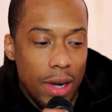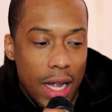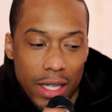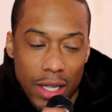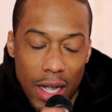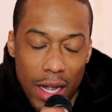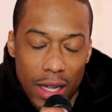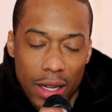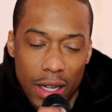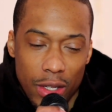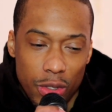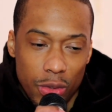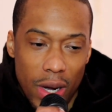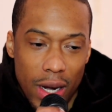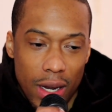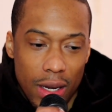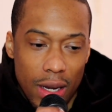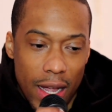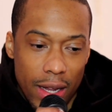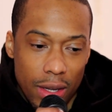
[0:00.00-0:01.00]
I, I, I
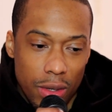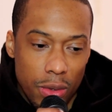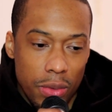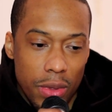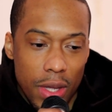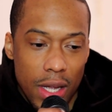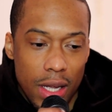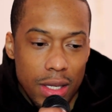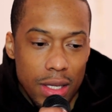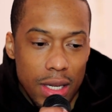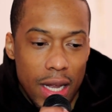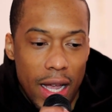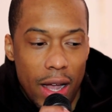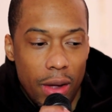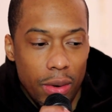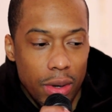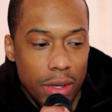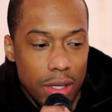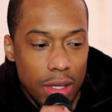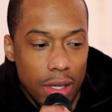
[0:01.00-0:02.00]
try to like do things
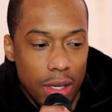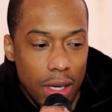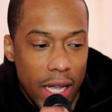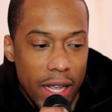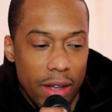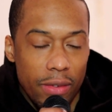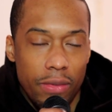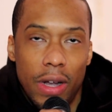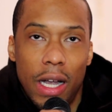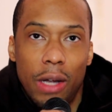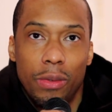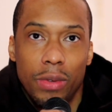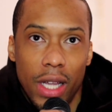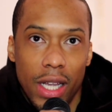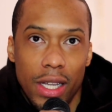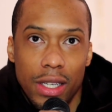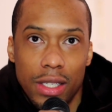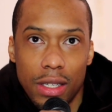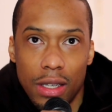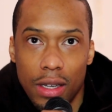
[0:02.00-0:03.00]
now to lay a
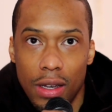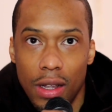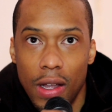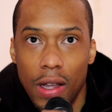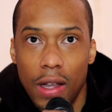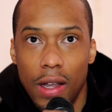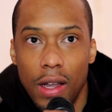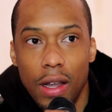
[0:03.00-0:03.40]
foundation